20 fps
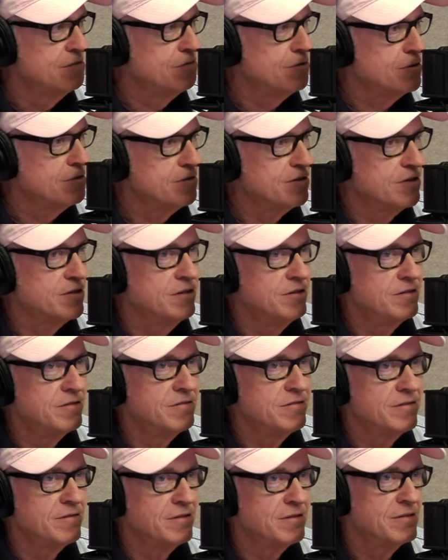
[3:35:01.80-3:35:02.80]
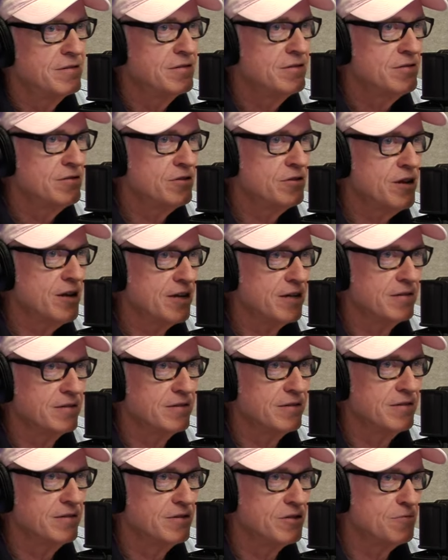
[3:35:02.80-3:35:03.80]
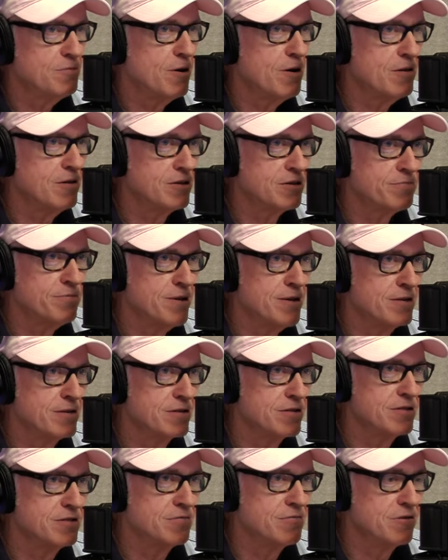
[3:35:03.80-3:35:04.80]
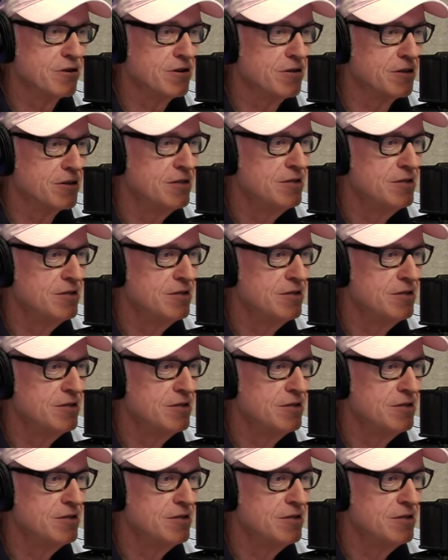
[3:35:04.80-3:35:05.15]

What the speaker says: world's second smallest penis in the world.